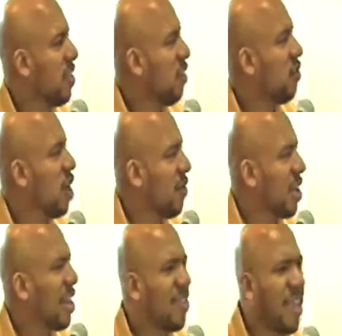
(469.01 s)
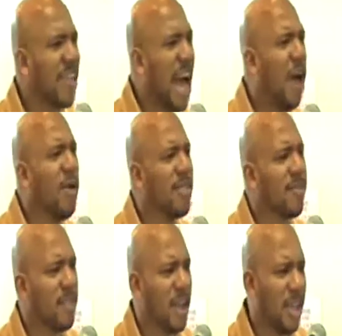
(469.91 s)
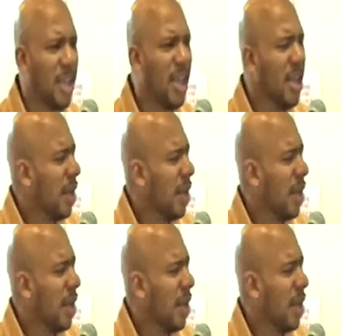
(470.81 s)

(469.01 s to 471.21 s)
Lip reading: and engineering, and it takes hours of studying.